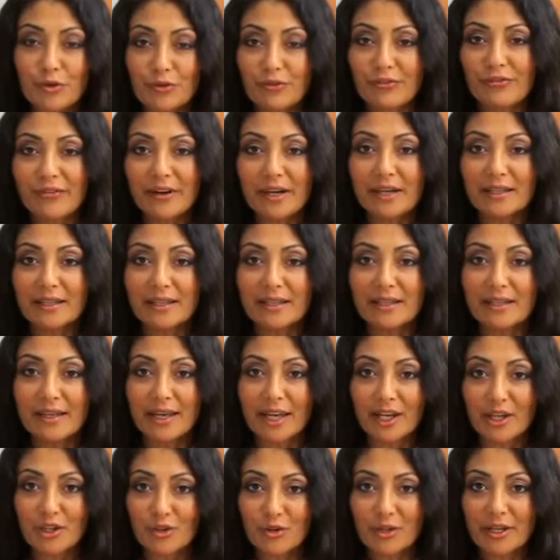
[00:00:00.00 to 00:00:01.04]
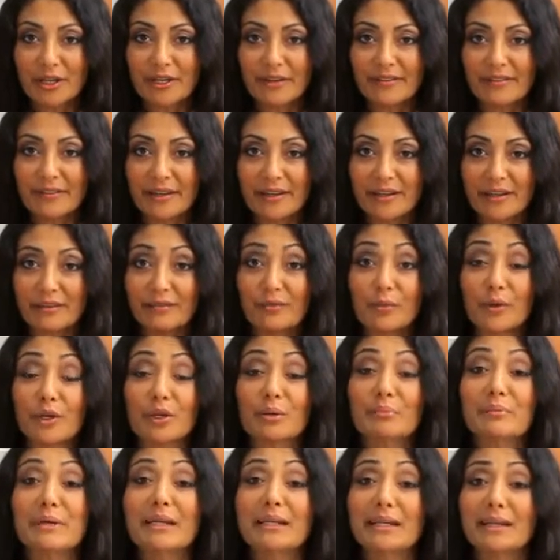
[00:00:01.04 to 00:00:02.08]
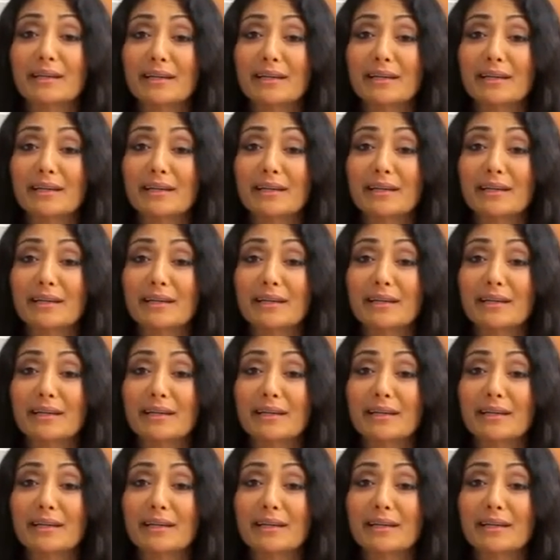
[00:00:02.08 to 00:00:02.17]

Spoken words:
fun and extra innovative. We are making